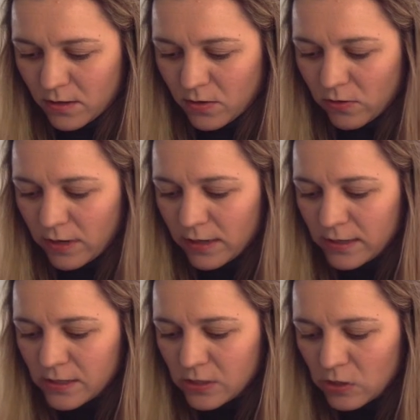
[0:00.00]
All right,
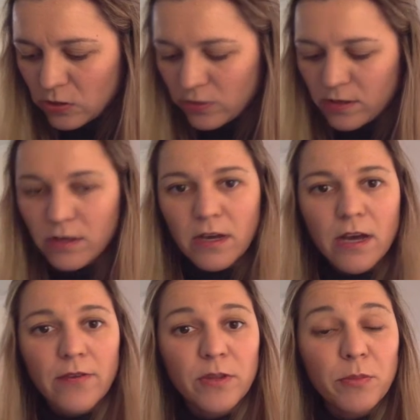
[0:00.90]
let's turn the,
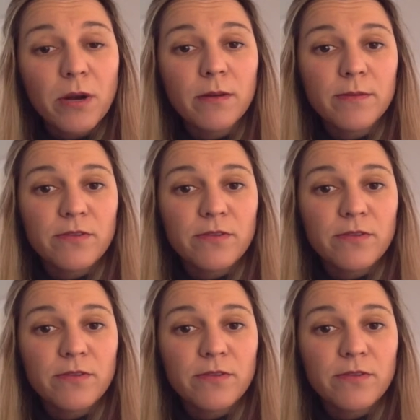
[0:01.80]
uh, the problem